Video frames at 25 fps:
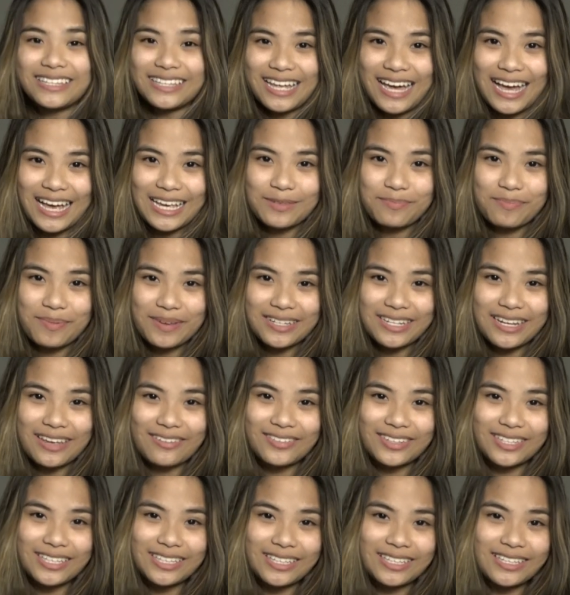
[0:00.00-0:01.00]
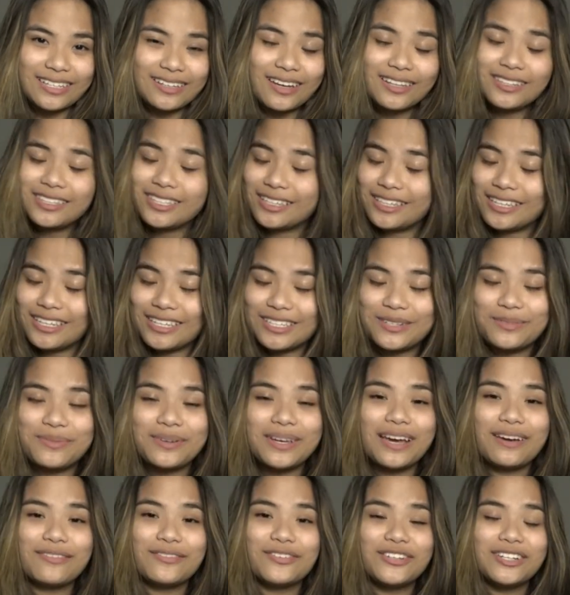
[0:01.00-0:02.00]
Last but definitely not the least, we
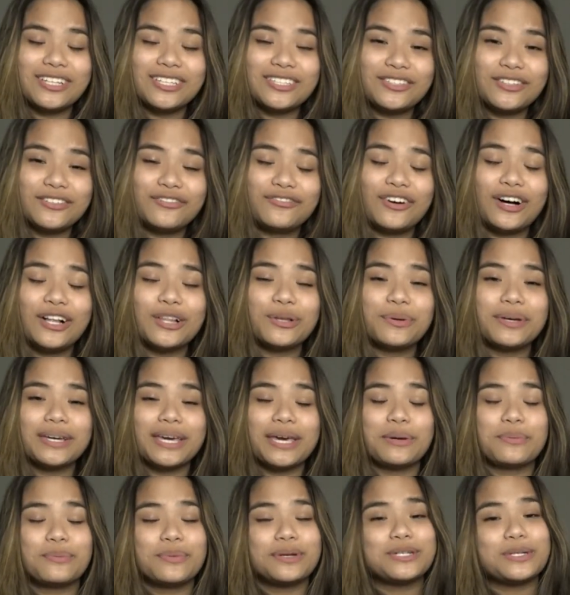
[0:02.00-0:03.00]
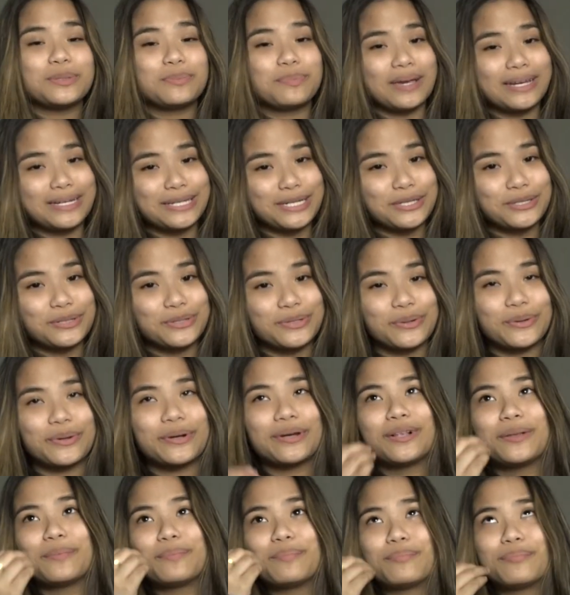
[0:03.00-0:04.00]
have Krystal following a winter painting
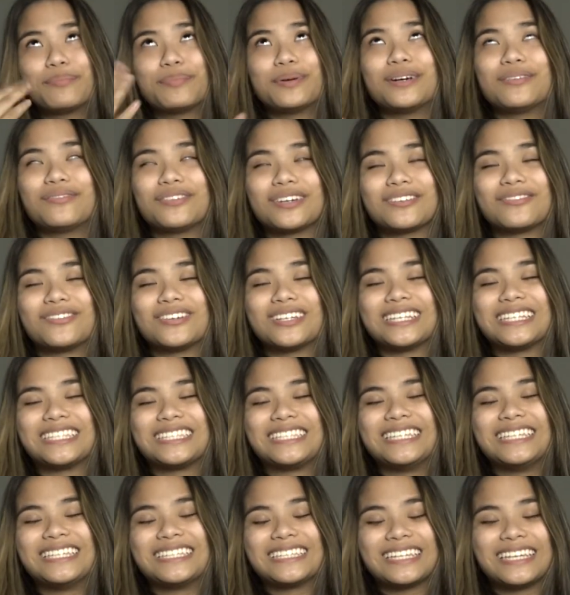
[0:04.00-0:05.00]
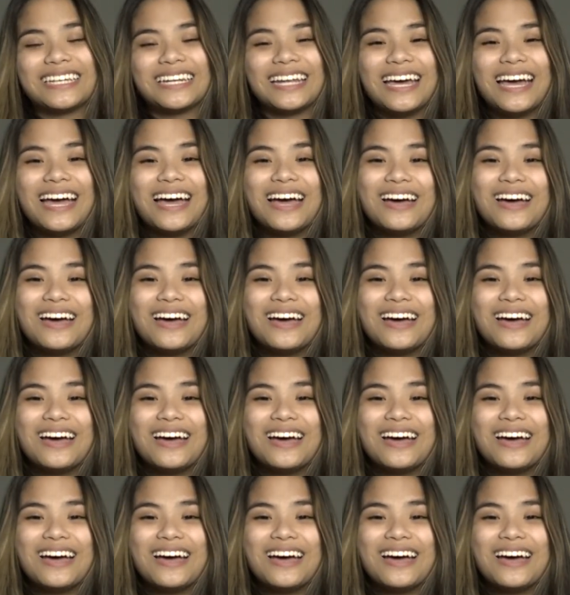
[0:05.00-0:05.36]
tutorial perfect for this season